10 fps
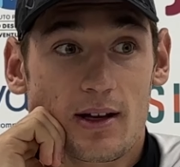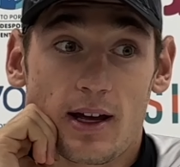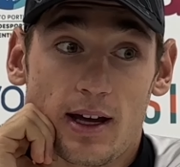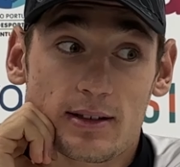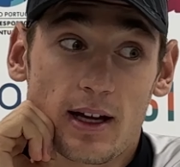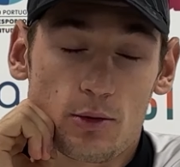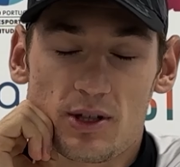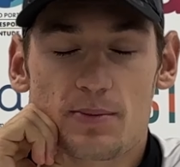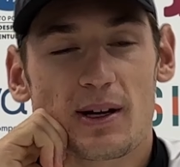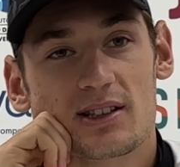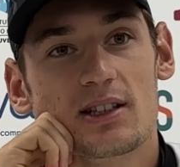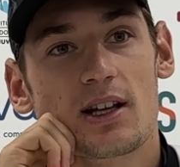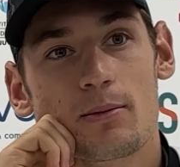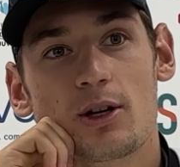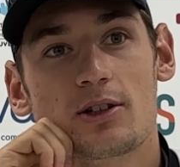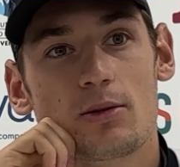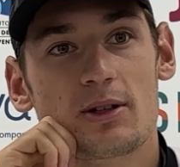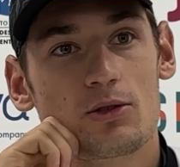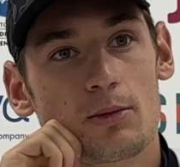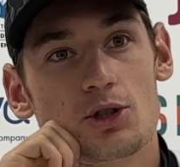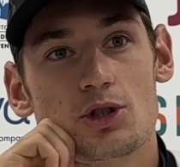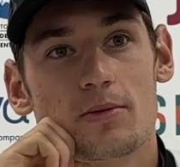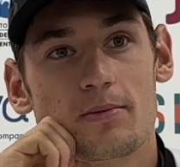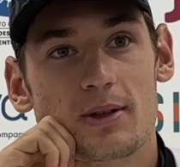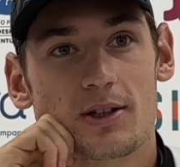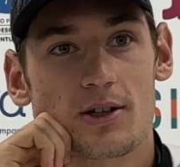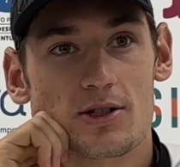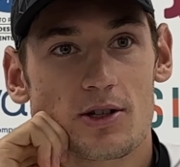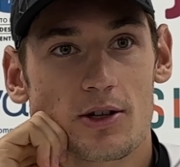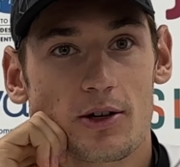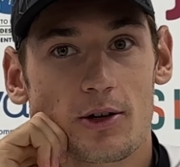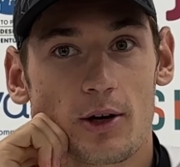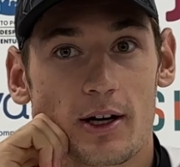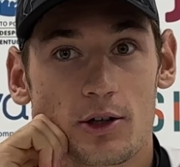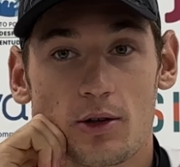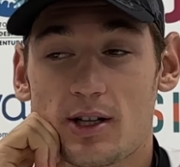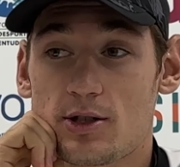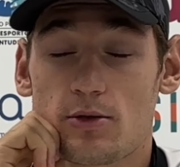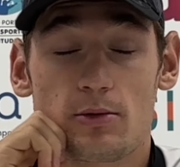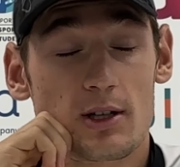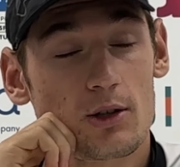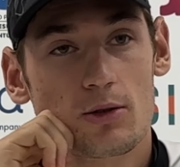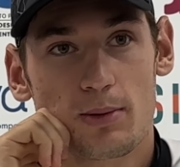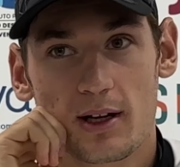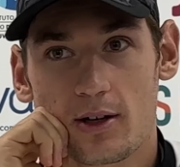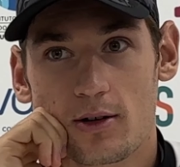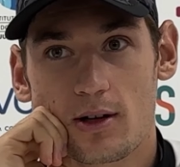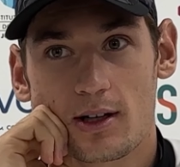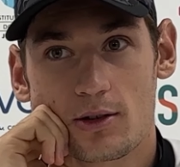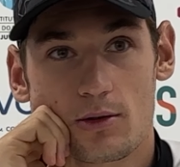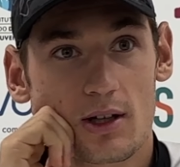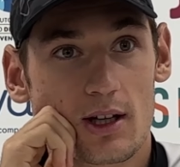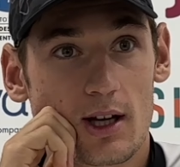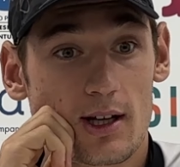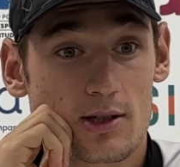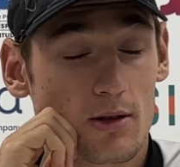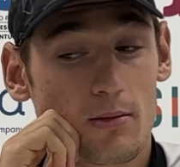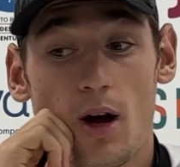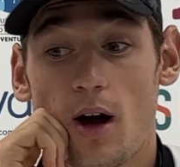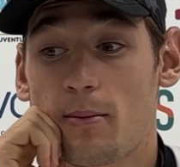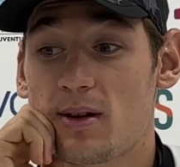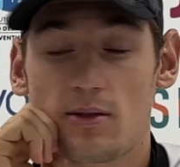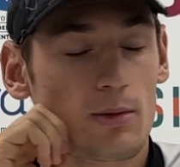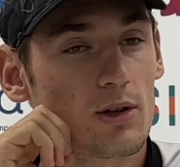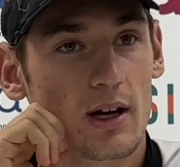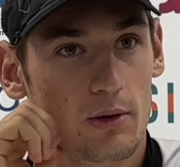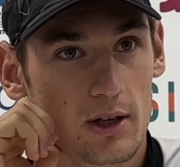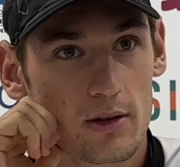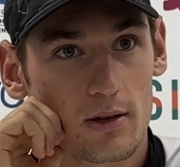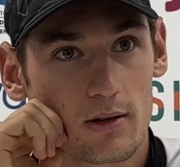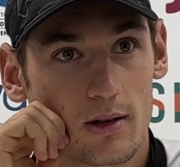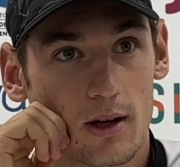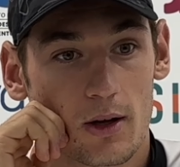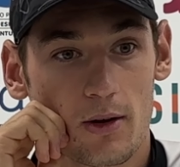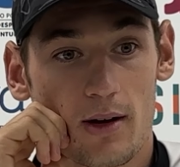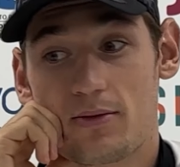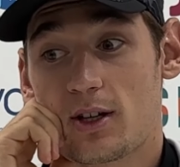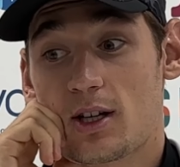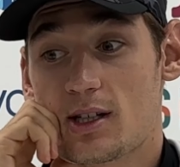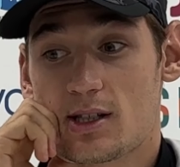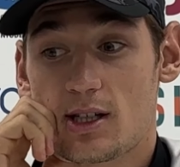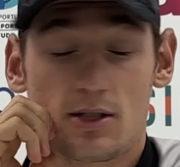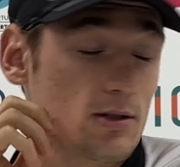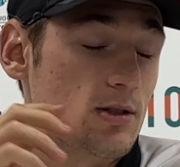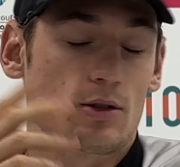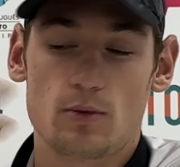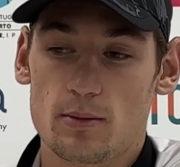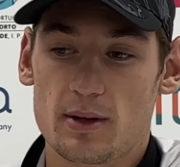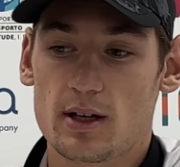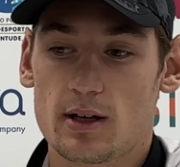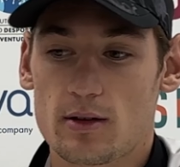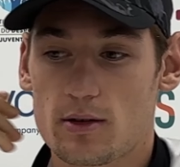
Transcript: And I respected him a little bit too much because I know he's a really good player. I know he had some unbelievable career. I think it will be